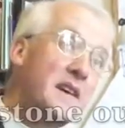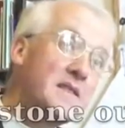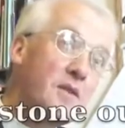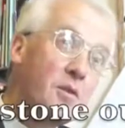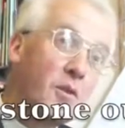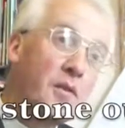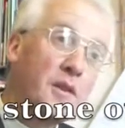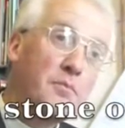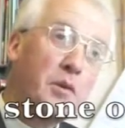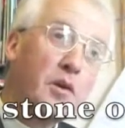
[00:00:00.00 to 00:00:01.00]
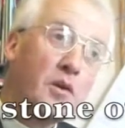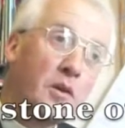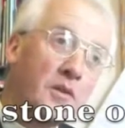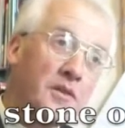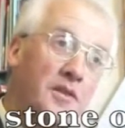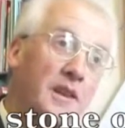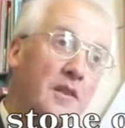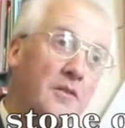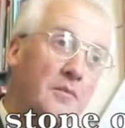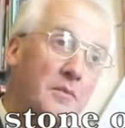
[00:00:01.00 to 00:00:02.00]
It's called the Boulogne
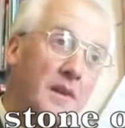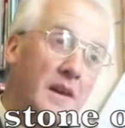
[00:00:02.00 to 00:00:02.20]
stone,